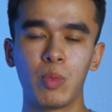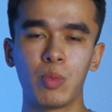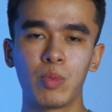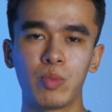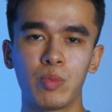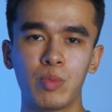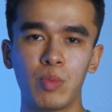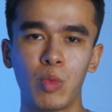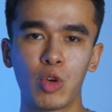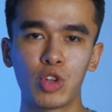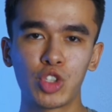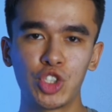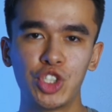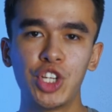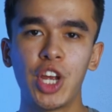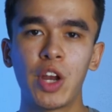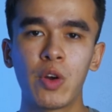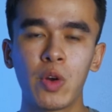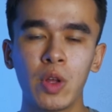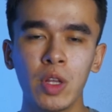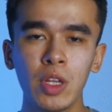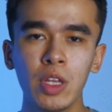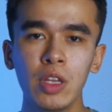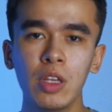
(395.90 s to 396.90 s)
more
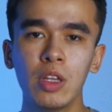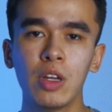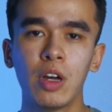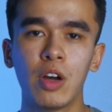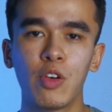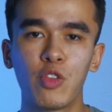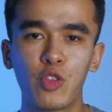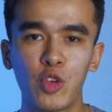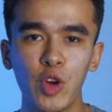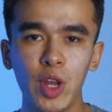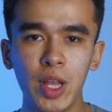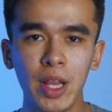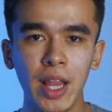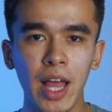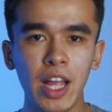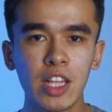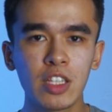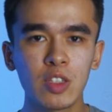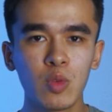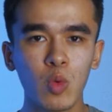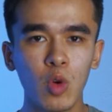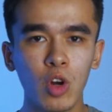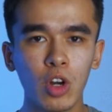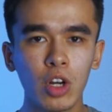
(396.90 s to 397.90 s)
general,
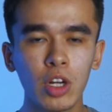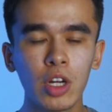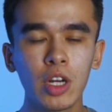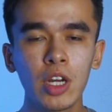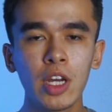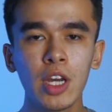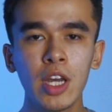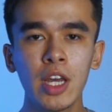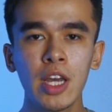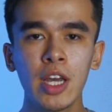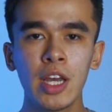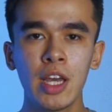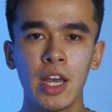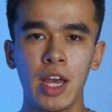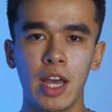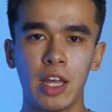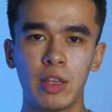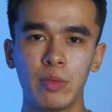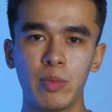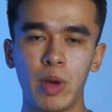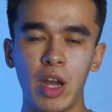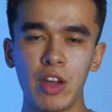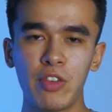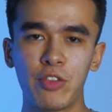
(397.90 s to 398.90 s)
freelance work.
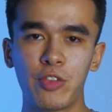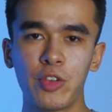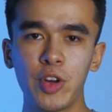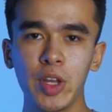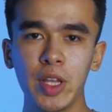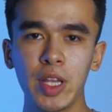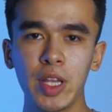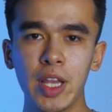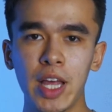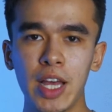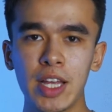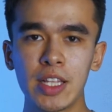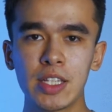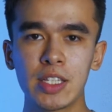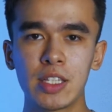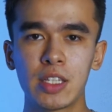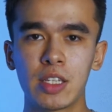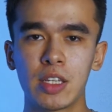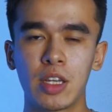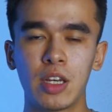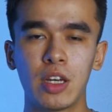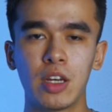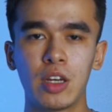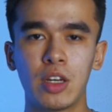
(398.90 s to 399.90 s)
And by
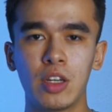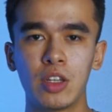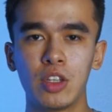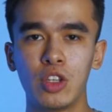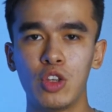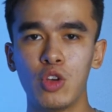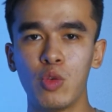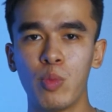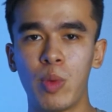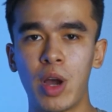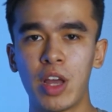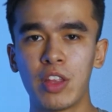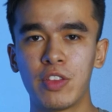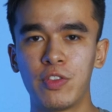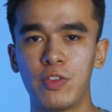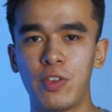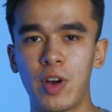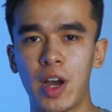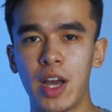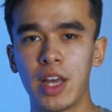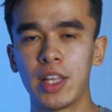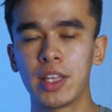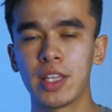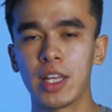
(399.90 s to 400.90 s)
freelance, you might
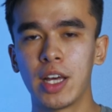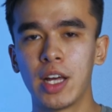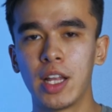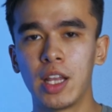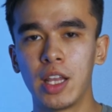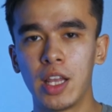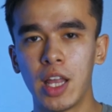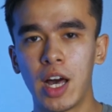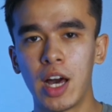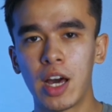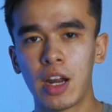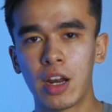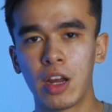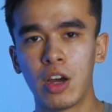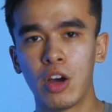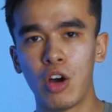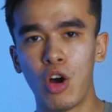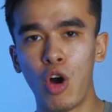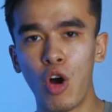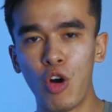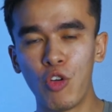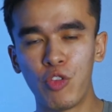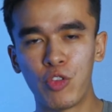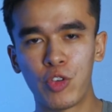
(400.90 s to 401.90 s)
find a lot of
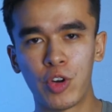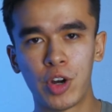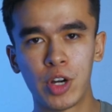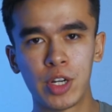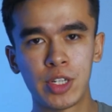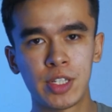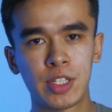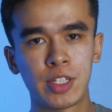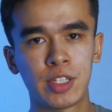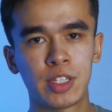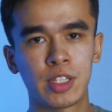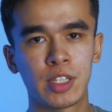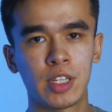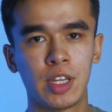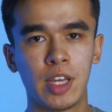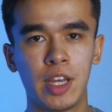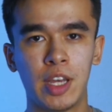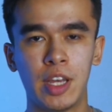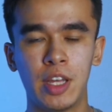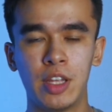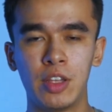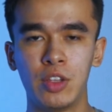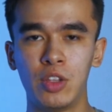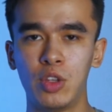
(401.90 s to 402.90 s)
offers,
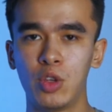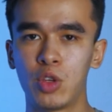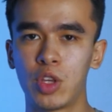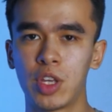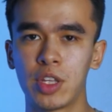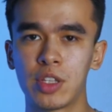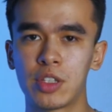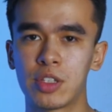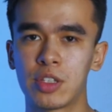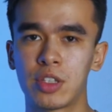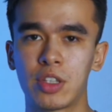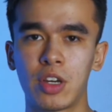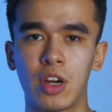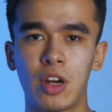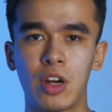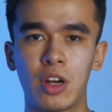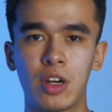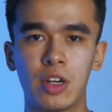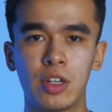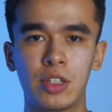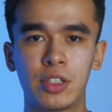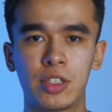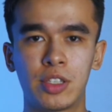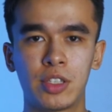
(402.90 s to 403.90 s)
and you can
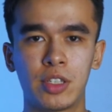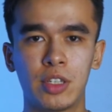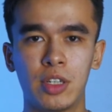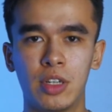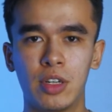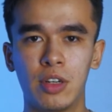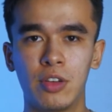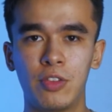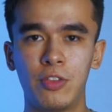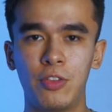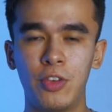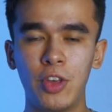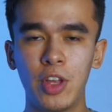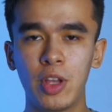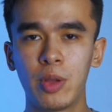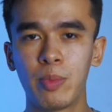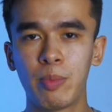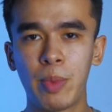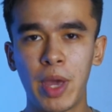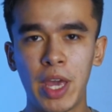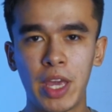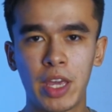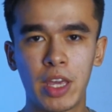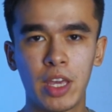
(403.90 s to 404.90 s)
start
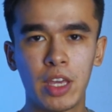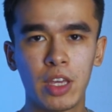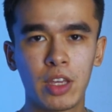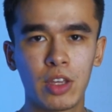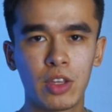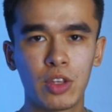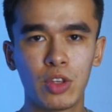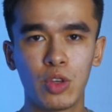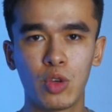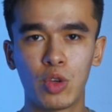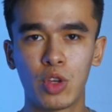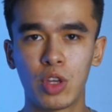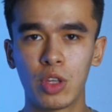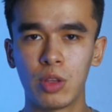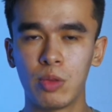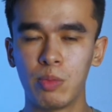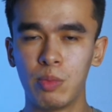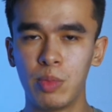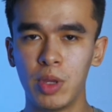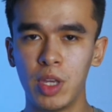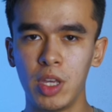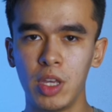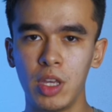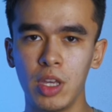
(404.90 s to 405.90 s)
filmmaking, you can
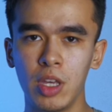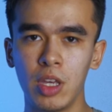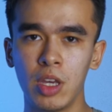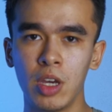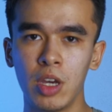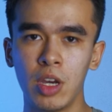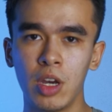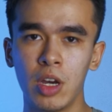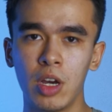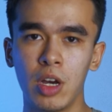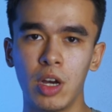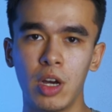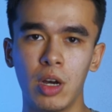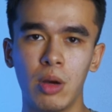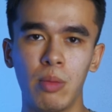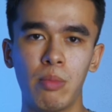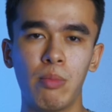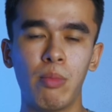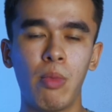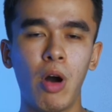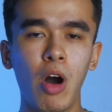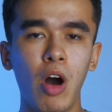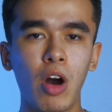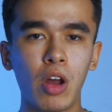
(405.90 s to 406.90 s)
be a
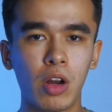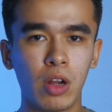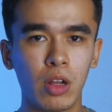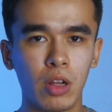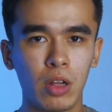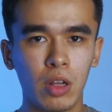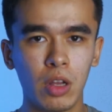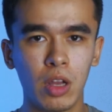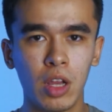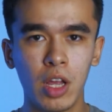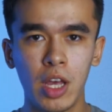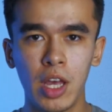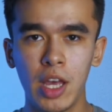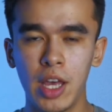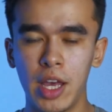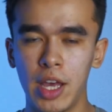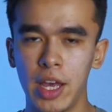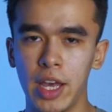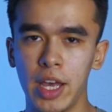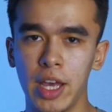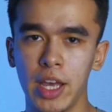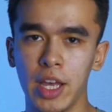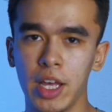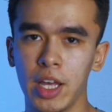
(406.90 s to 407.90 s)
model,
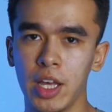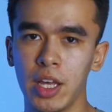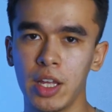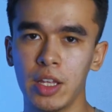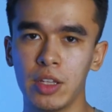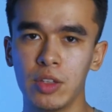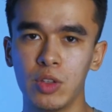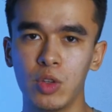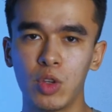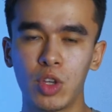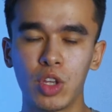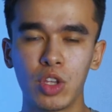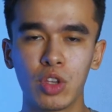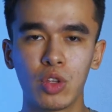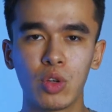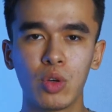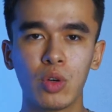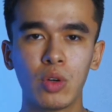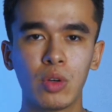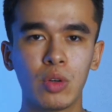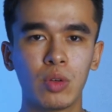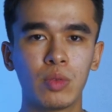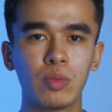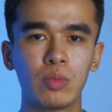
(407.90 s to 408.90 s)
and you can
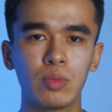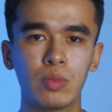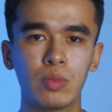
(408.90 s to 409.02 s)
do